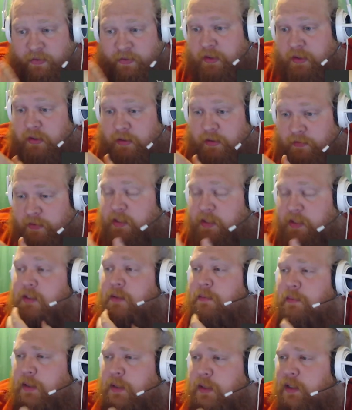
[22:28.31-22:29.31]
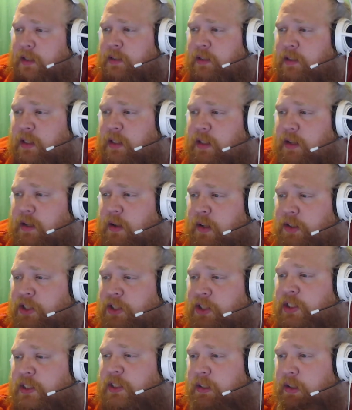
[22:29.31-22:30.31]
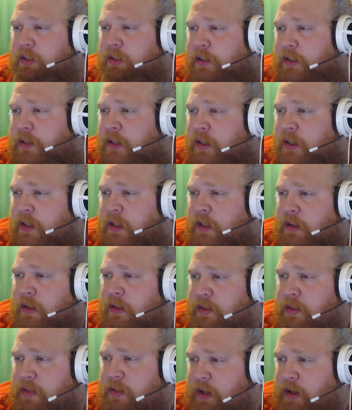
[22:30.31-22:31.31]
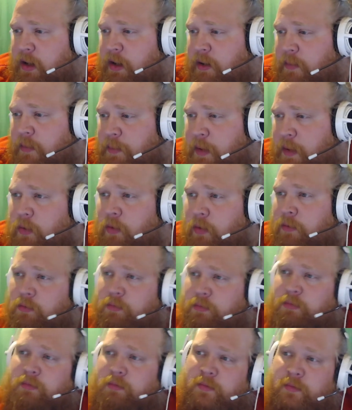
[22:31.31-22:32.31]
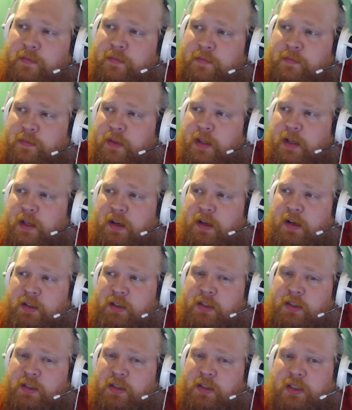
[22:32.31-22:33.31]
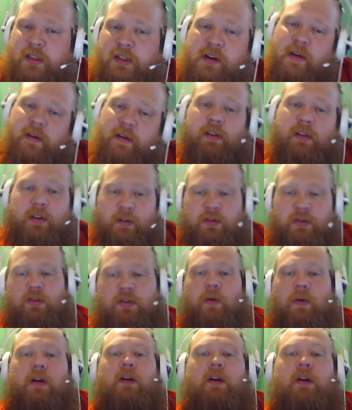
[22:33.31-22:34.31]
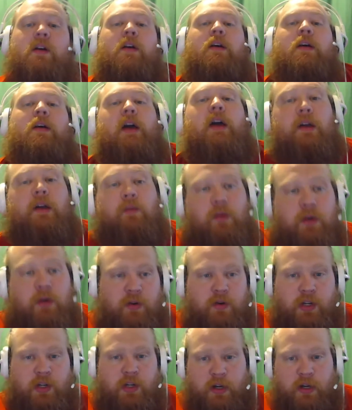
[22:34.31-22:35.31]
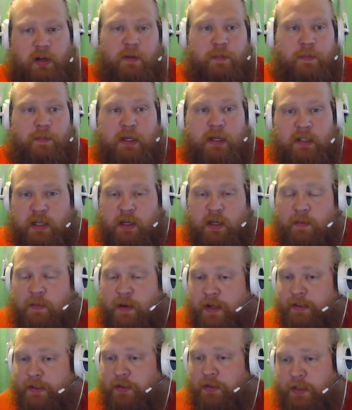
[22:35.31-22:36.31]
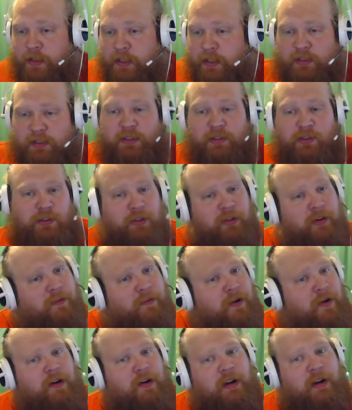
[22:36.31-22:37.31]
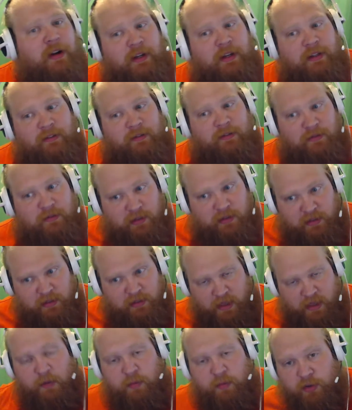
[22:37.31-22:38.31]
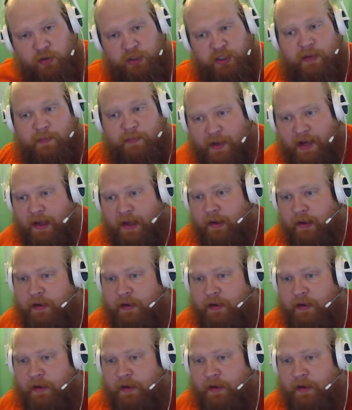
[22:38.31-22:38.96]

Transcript: to fucking fix it because they are shitting on their people. They are shitting on the consumer. And when you shit on the PC Master Race consumer, they will shit back.